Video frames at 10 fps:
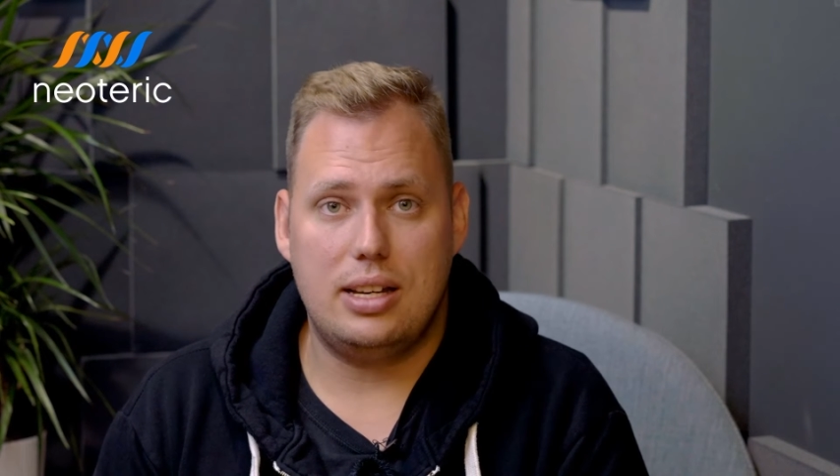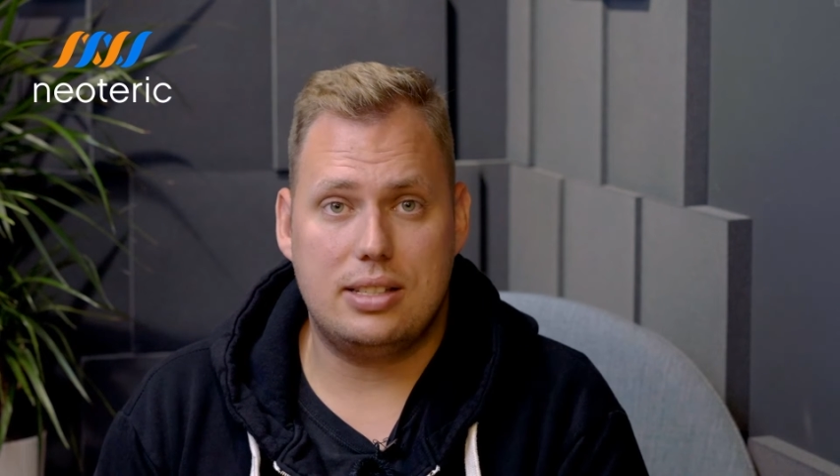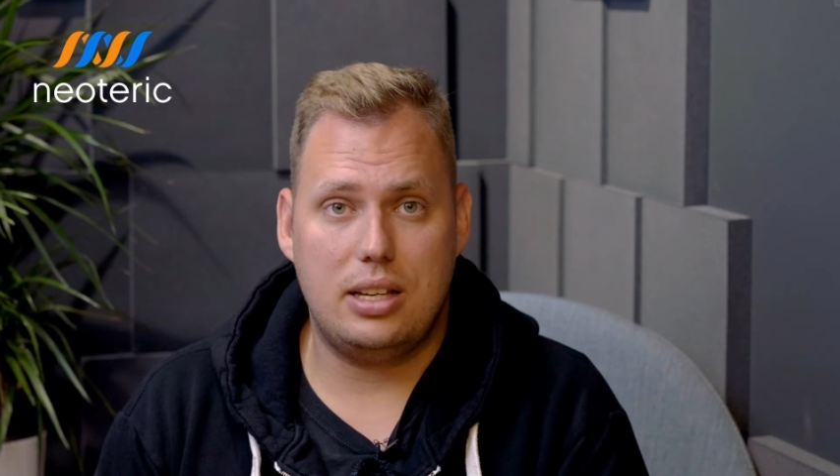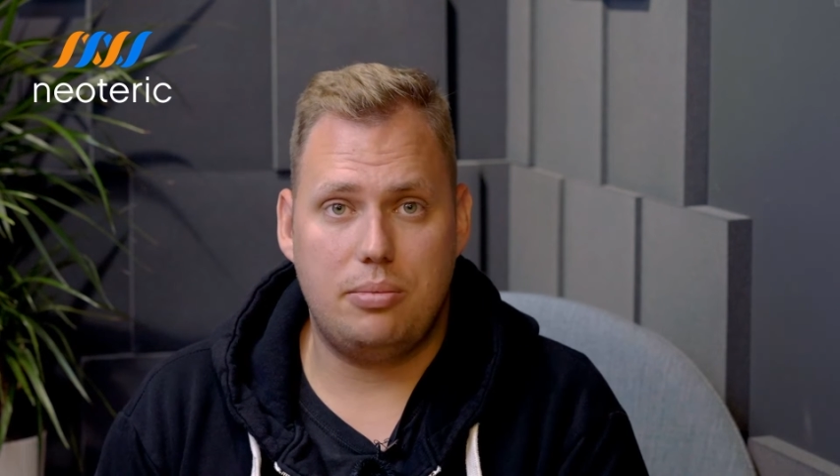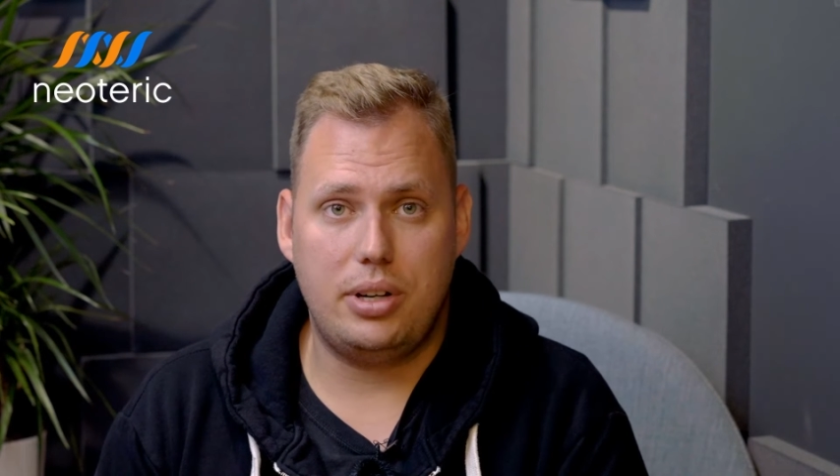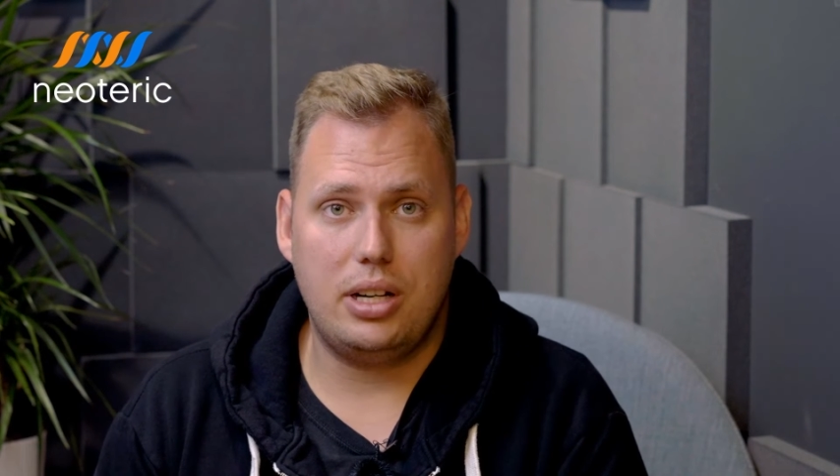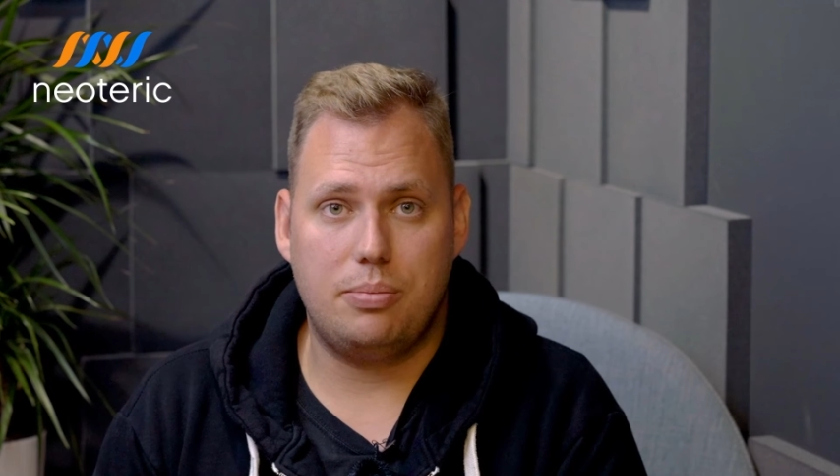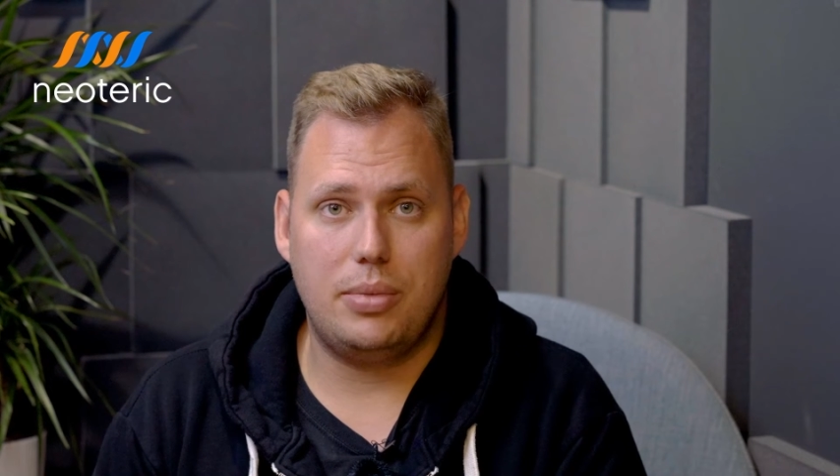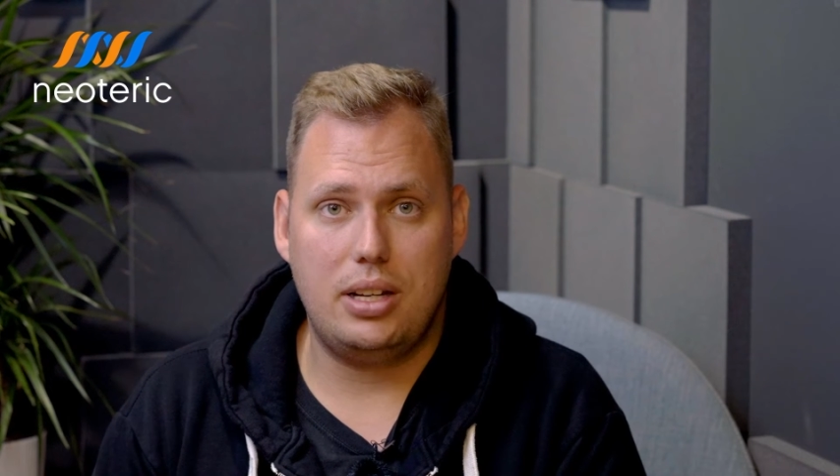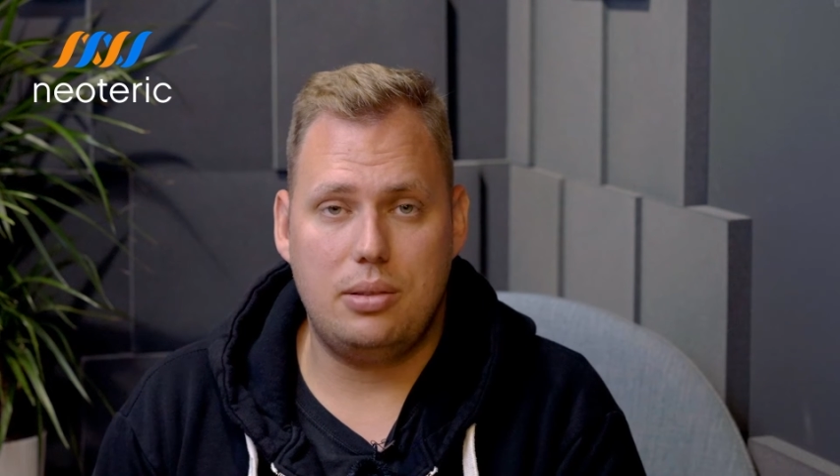as they bring
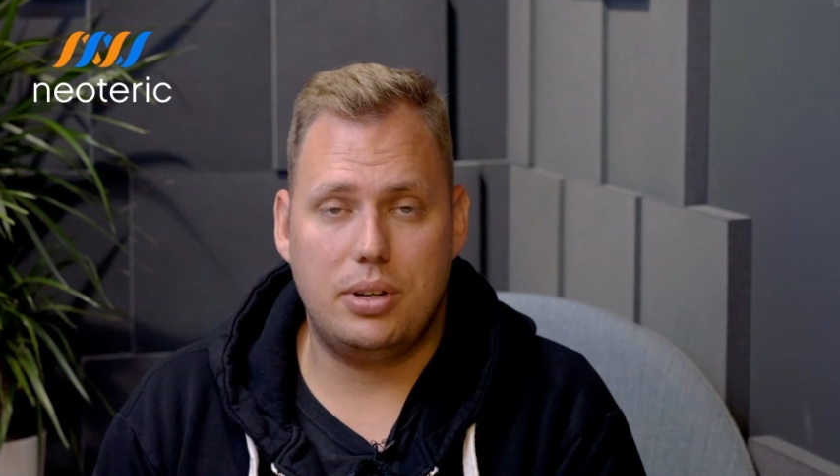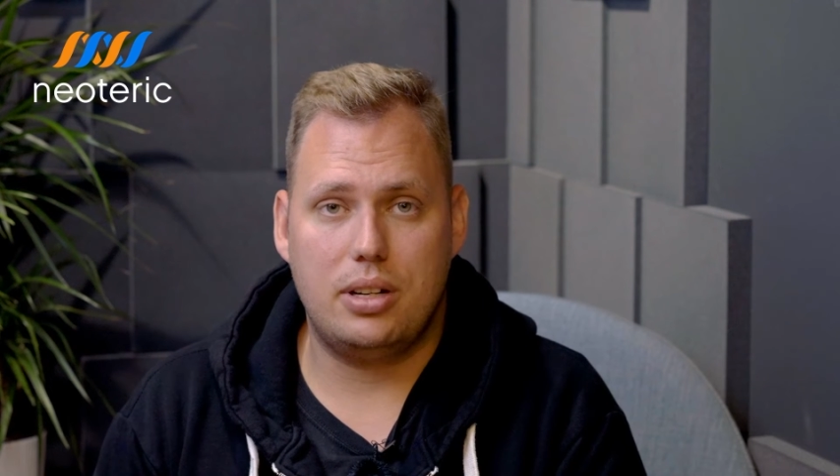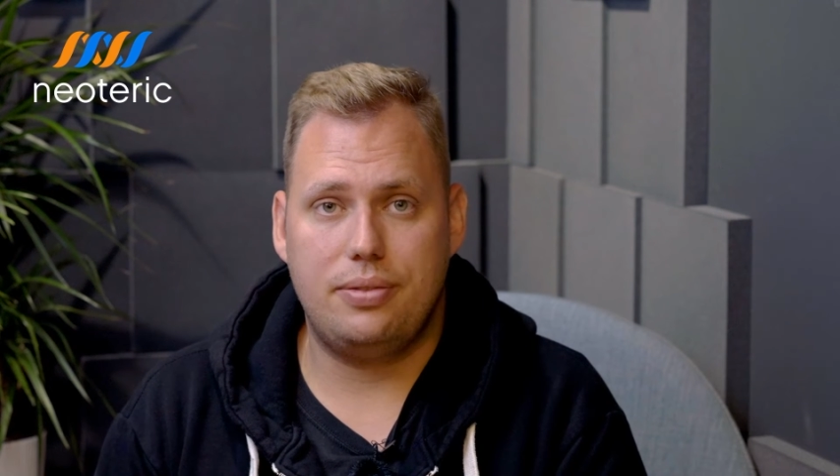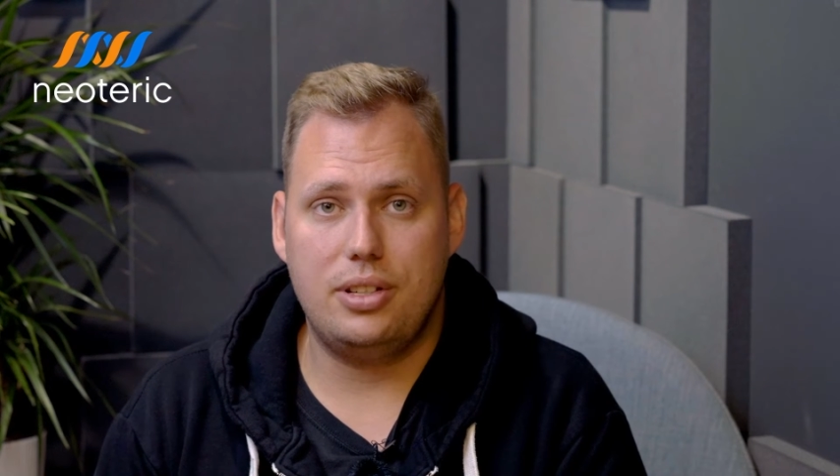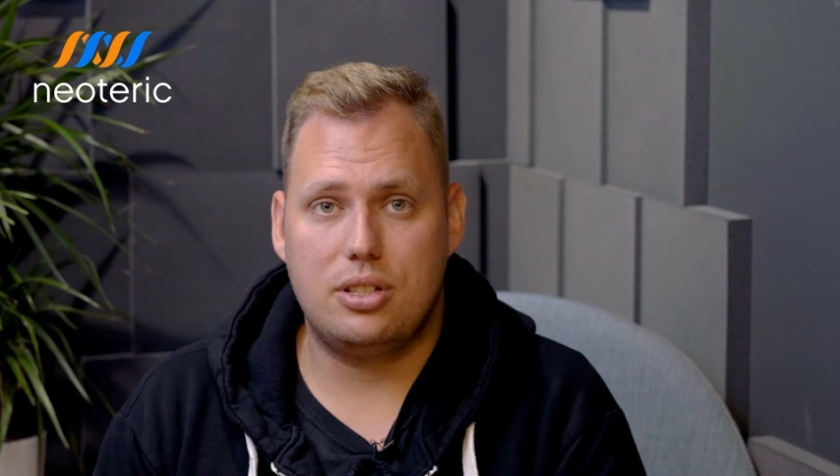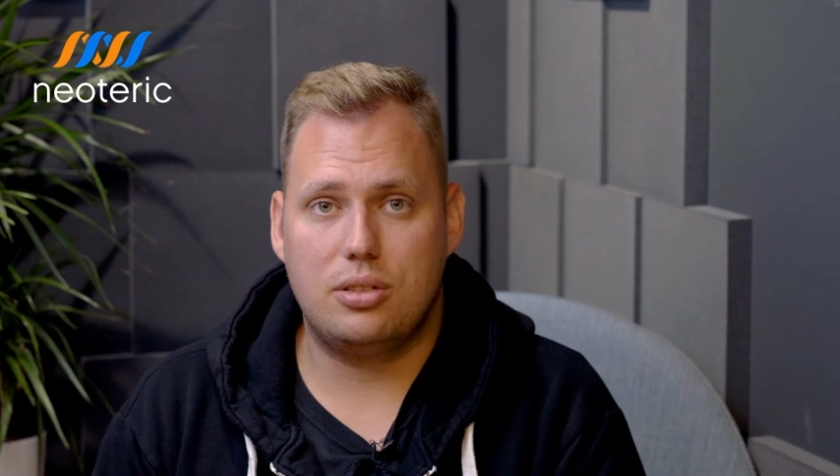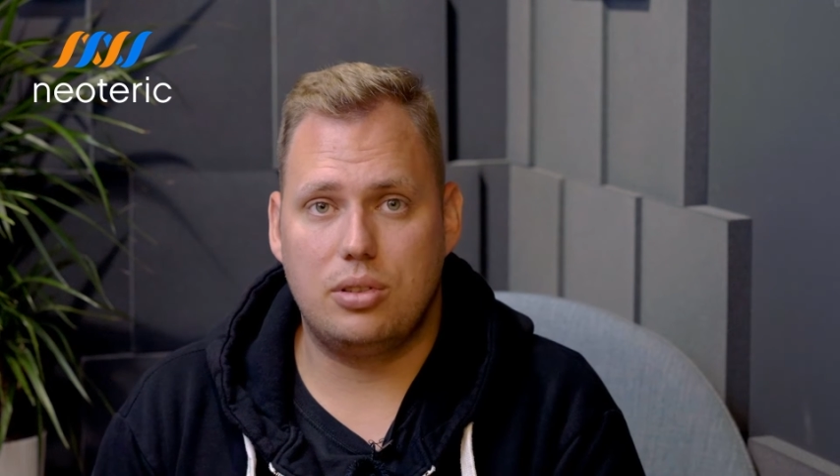many benefits